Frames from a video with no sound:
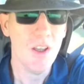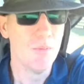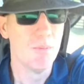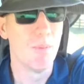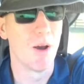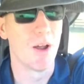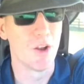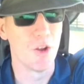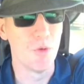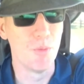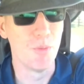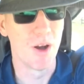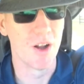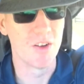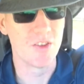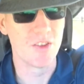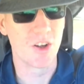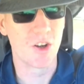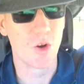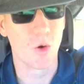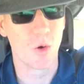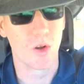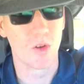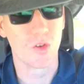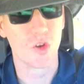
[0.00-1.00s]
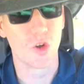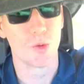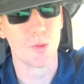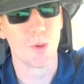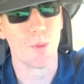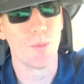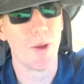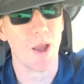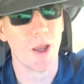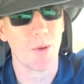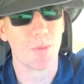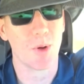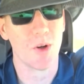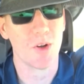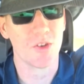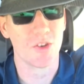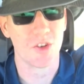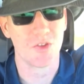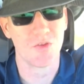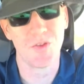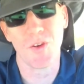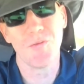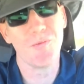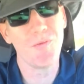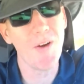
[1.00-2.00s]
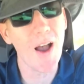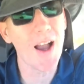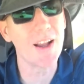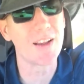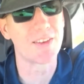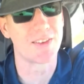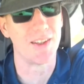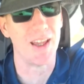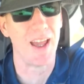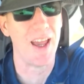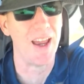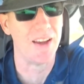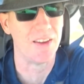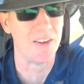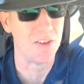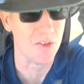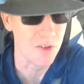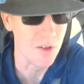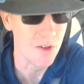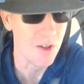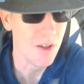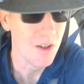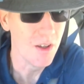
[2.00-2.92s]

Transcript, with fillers: My new bungee cord assortment pack purchase. For fuck's sakes!